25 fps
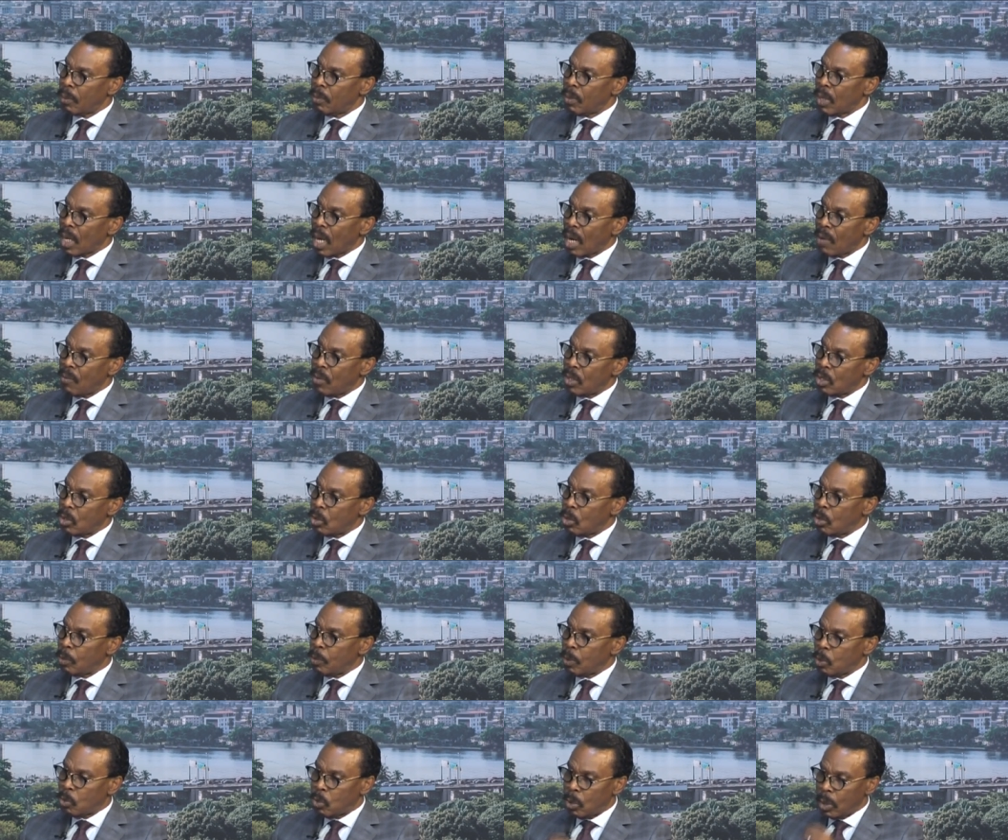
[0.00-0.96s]
The average
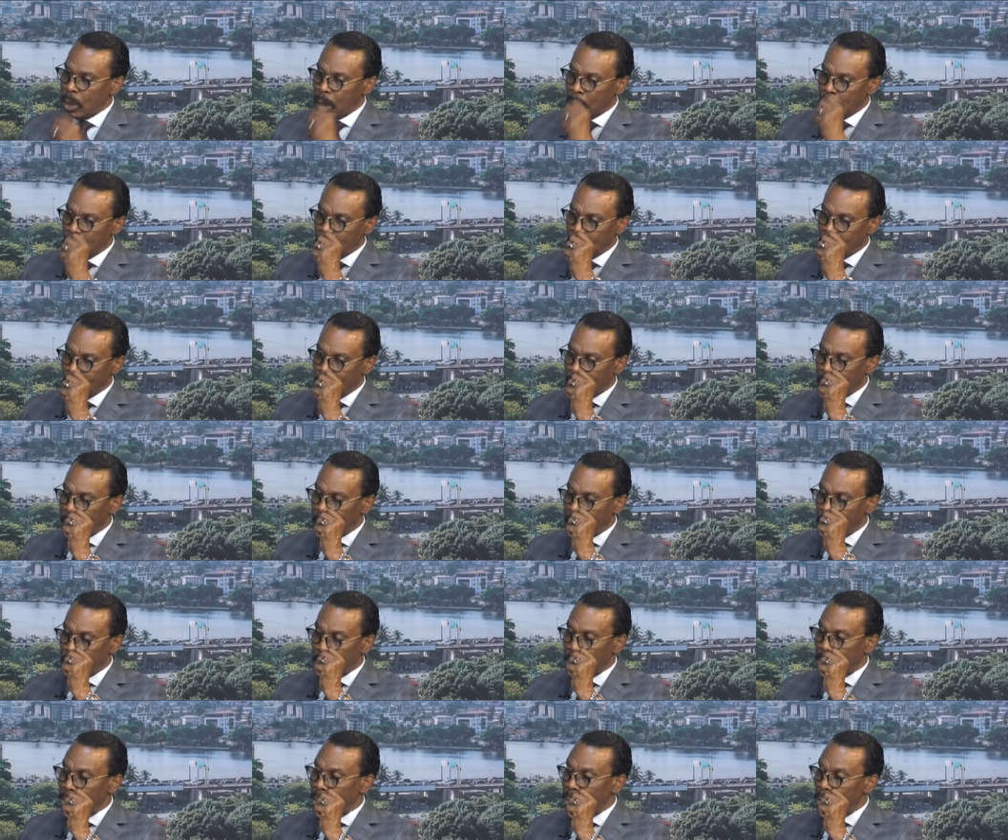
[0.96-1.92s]
growth between Nigeria
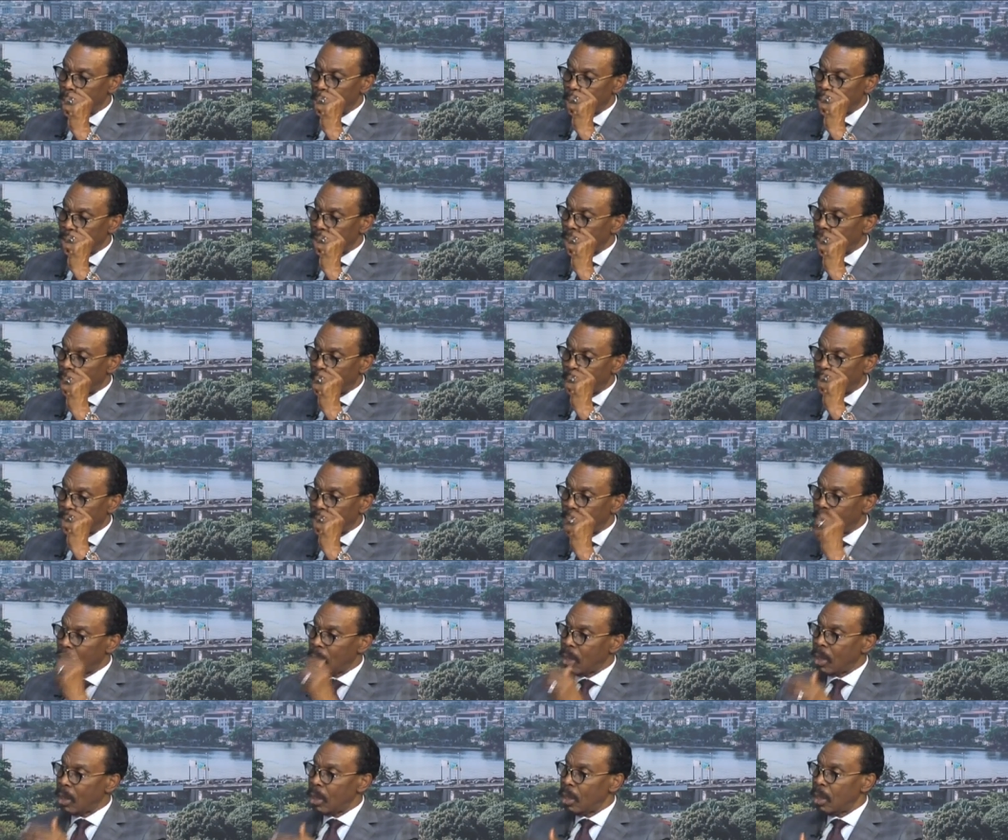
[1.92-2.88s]
and South
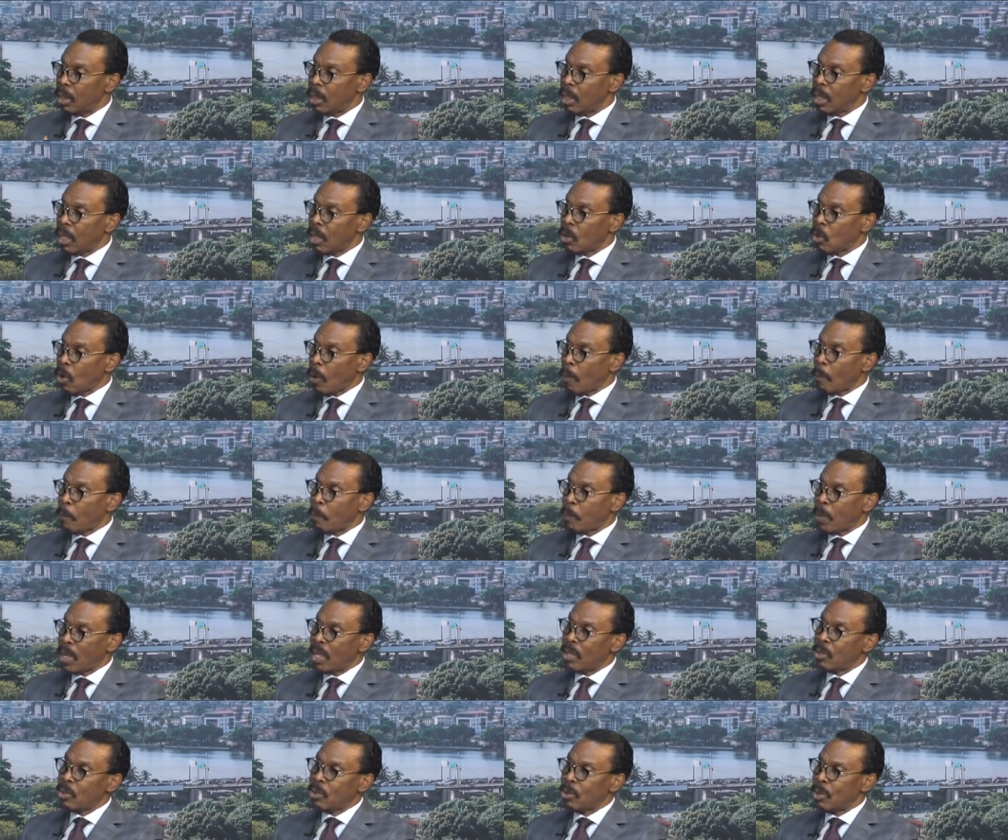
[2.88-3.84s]
Africa
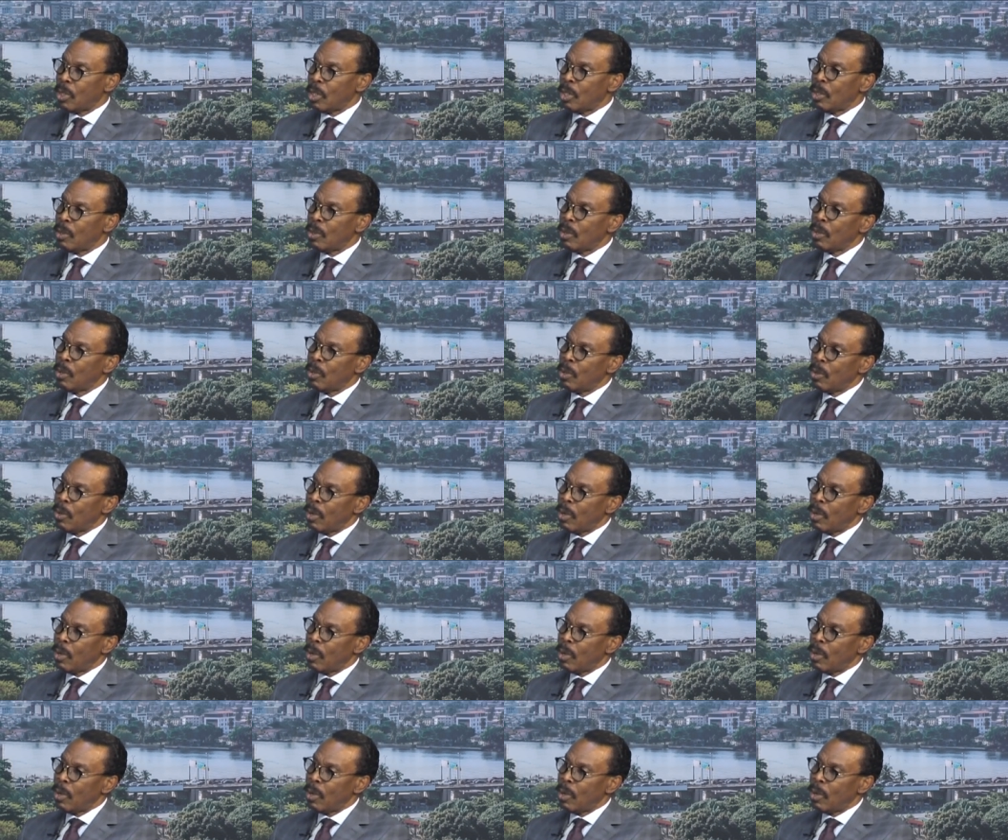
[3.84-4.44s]
compared to the